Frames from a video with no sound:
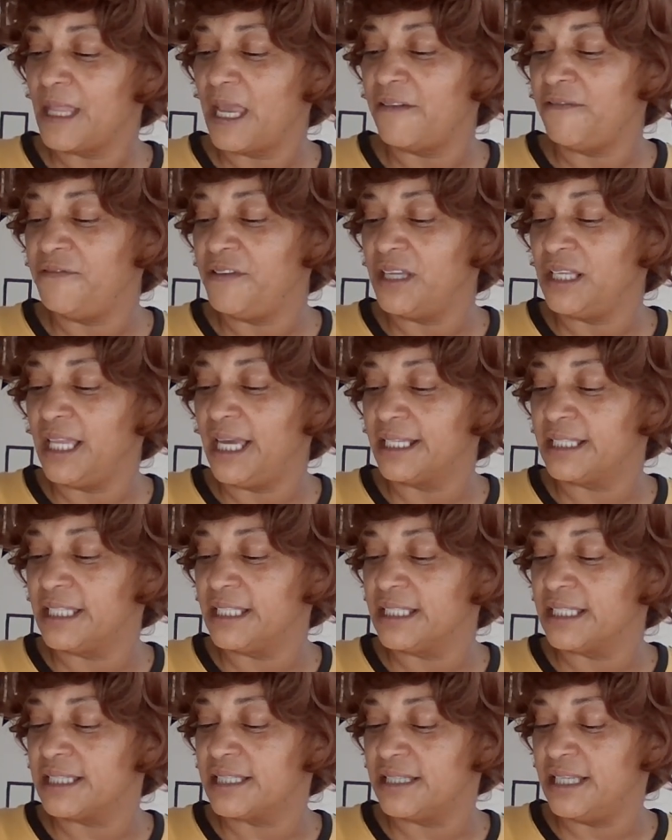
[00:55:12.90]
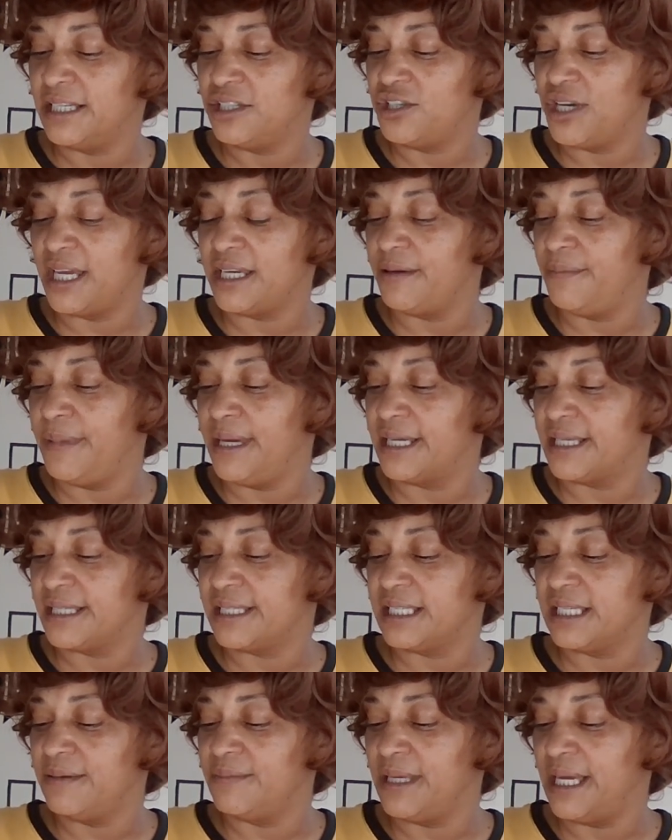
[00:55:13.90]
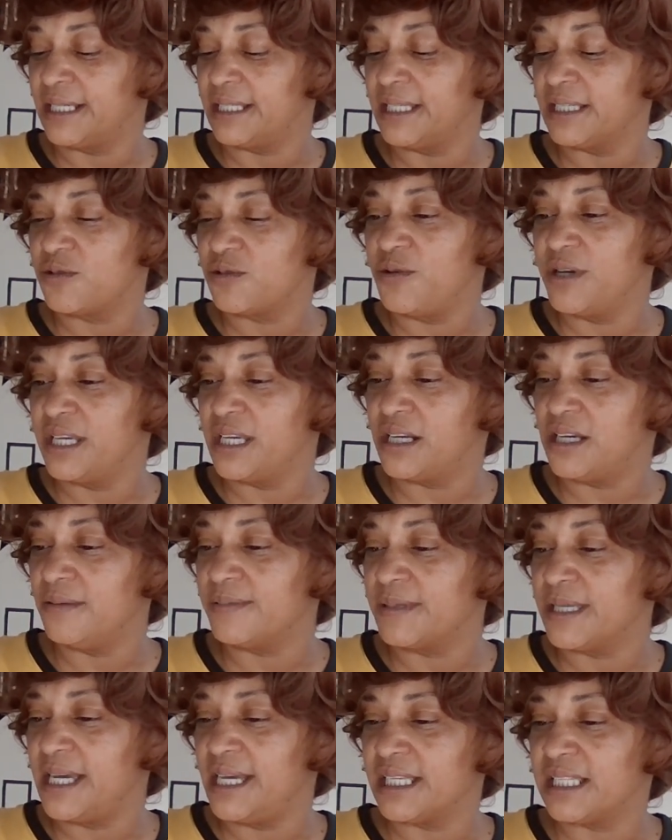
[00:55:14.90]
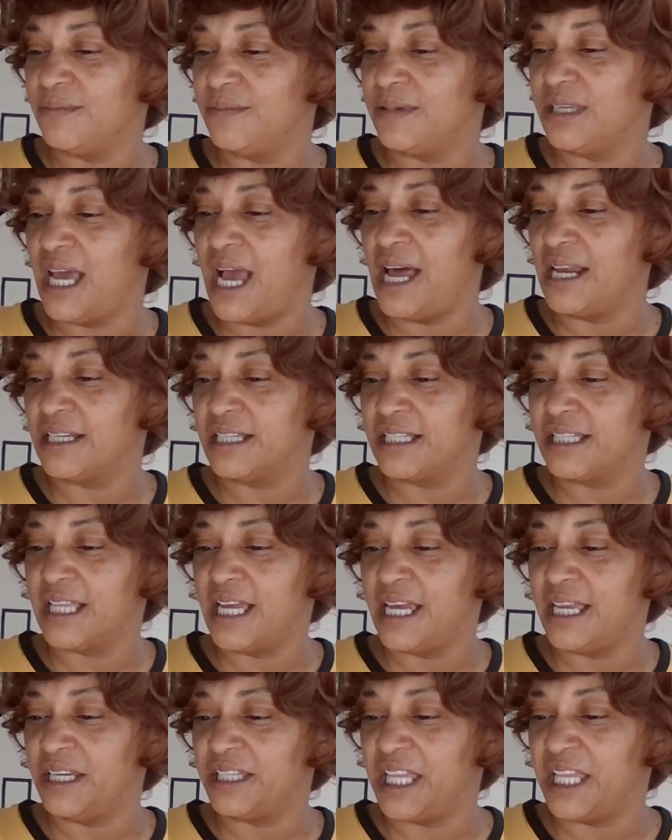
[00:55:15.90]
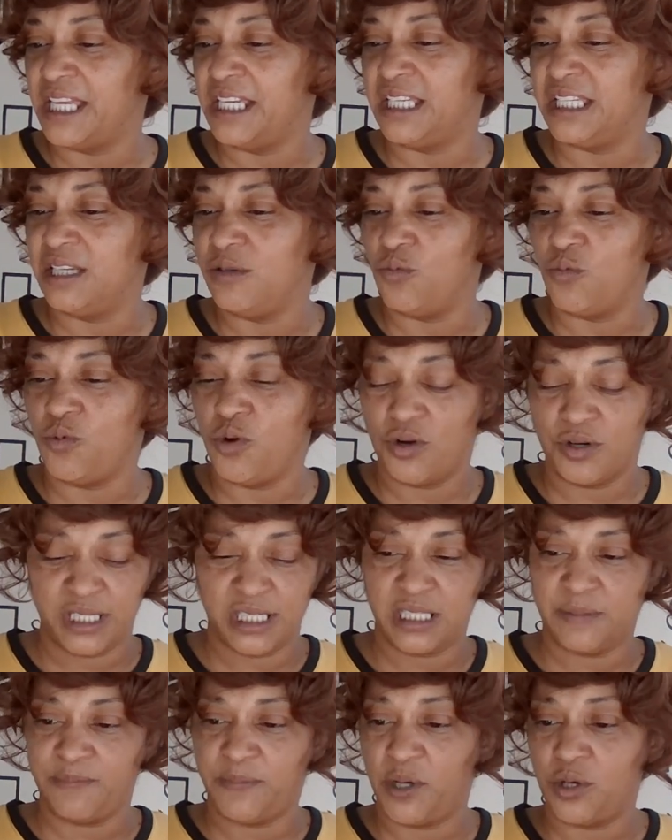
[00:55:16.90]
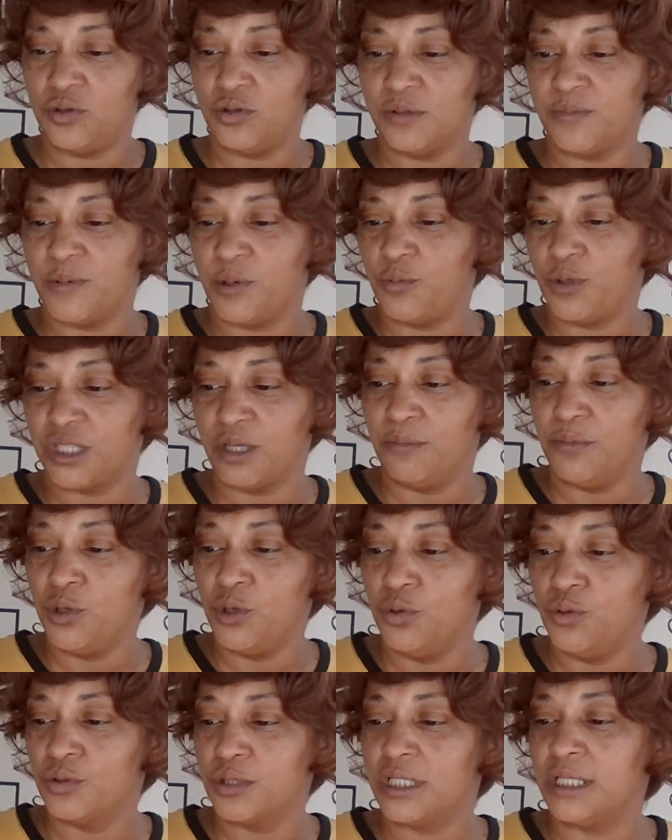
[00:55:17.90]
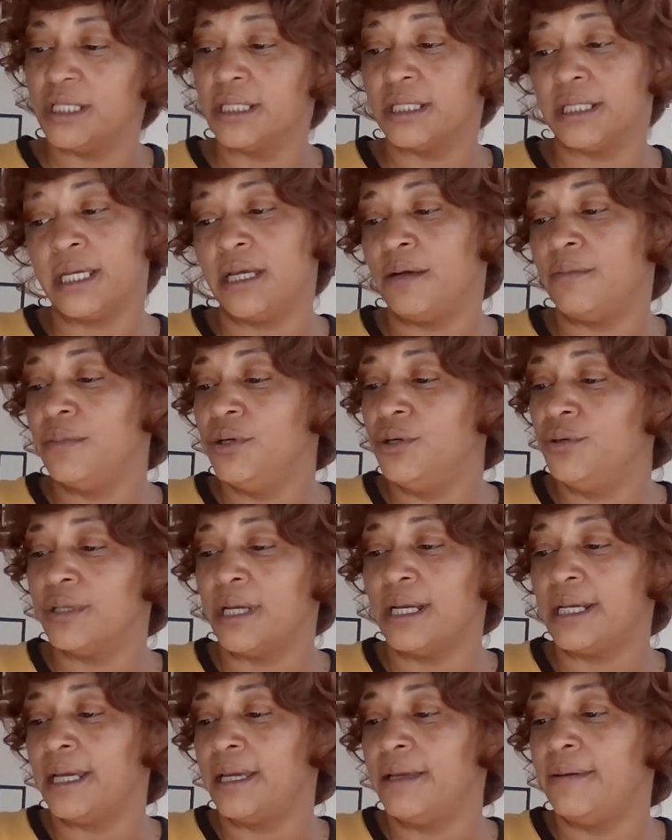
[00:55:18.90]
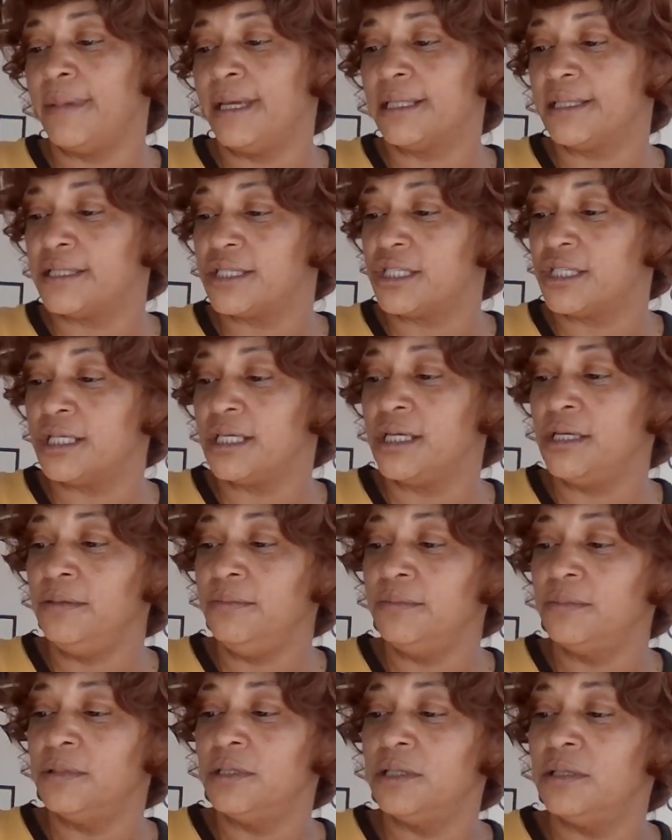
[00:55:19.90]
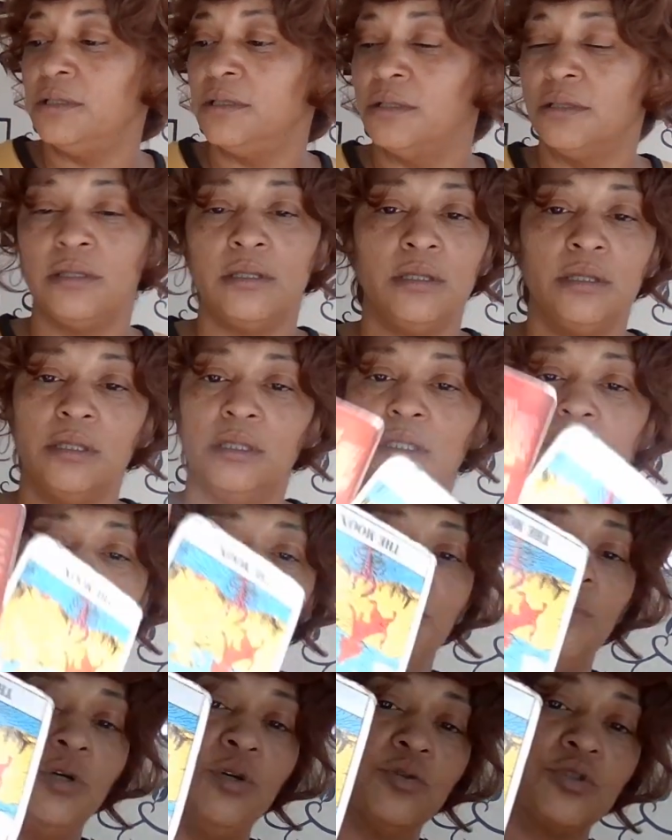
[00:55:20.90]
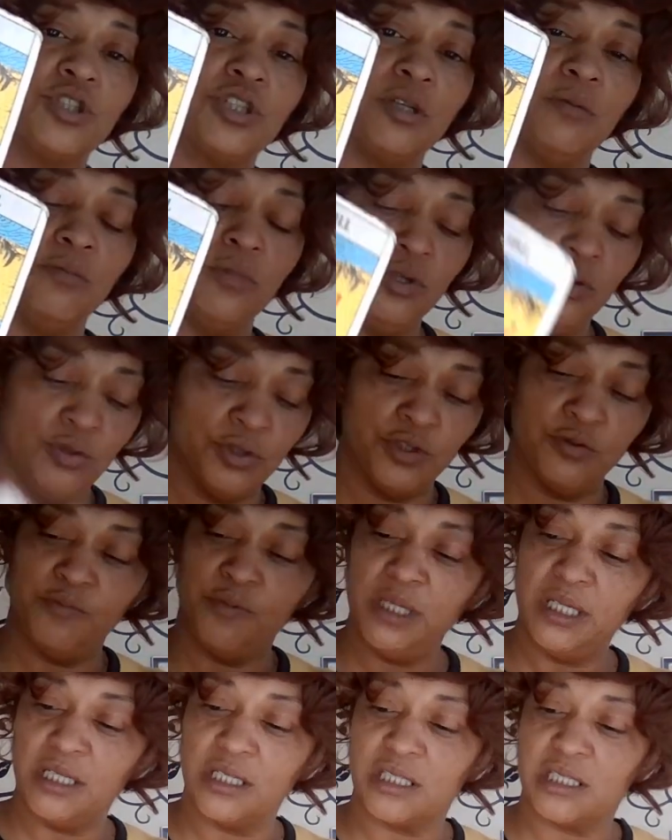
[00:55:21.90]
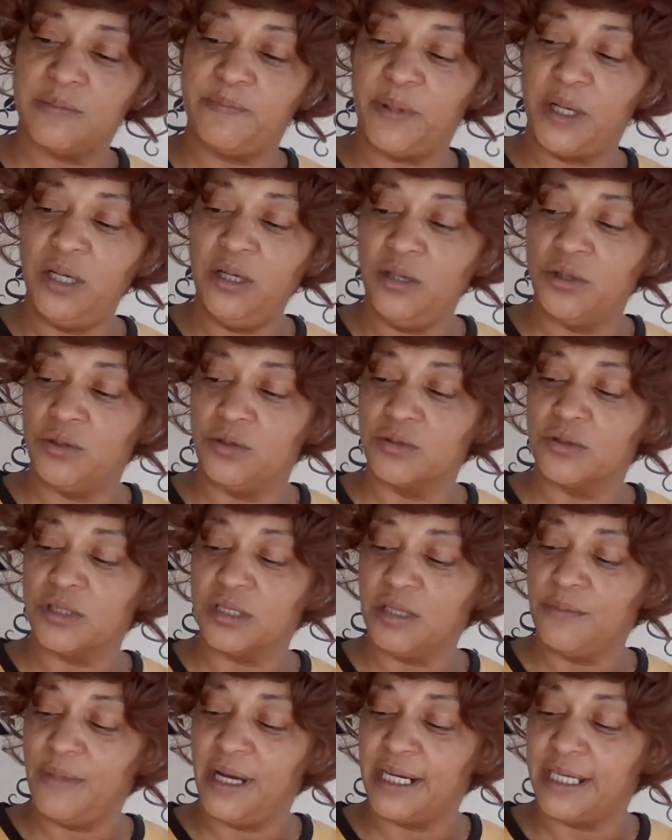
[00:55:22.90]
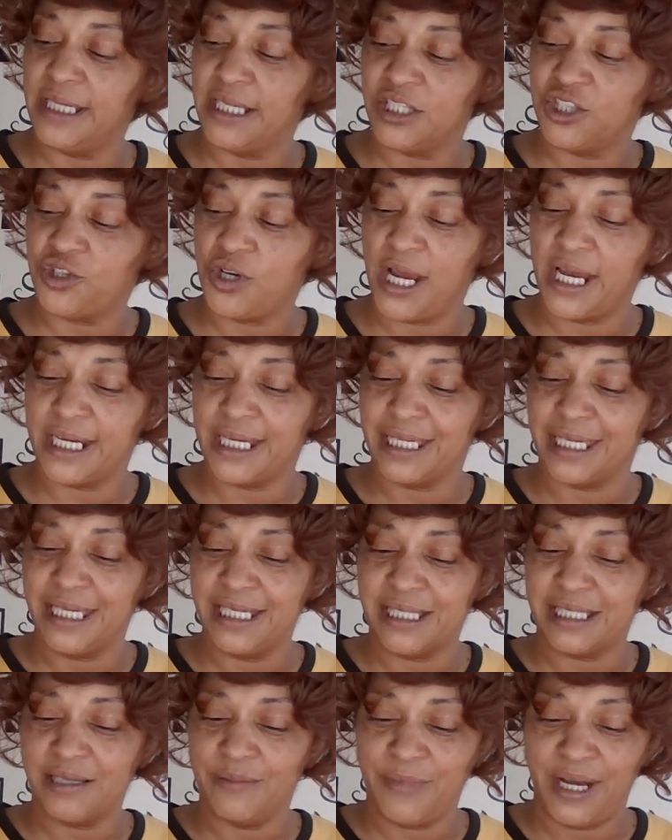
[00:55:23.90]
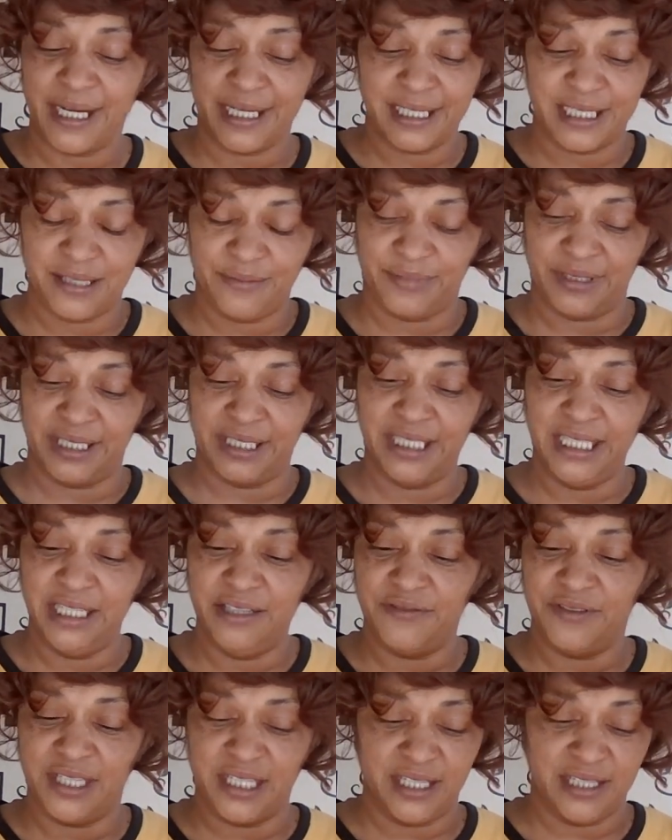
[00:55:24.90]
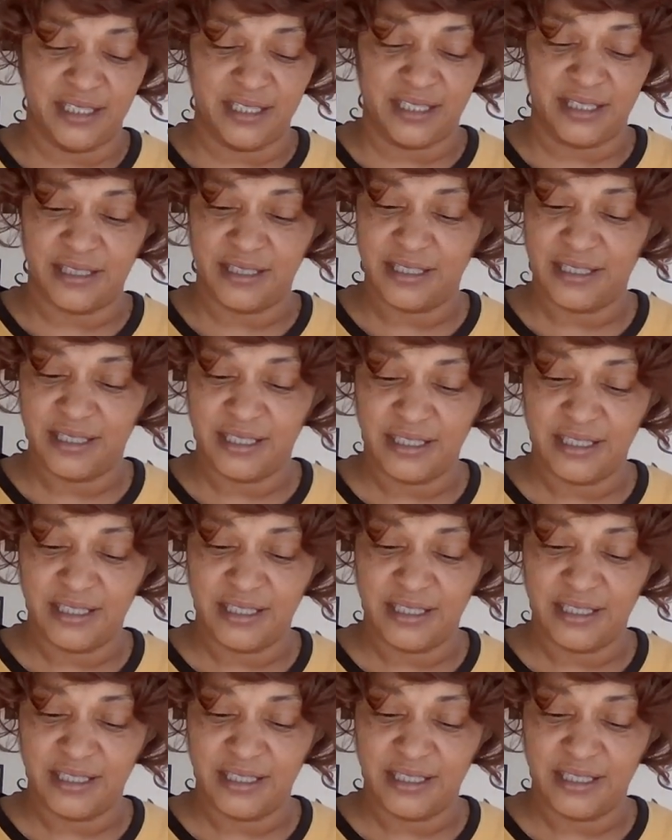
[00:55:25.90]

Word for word: they feel like this they tried to make it seem like this queen of cups had some knowledge that they didn't want to expose but with the moon to the damn moon i can't make the shit up the moon to the moon you've been exposed somebody is trying to get somebody to believe this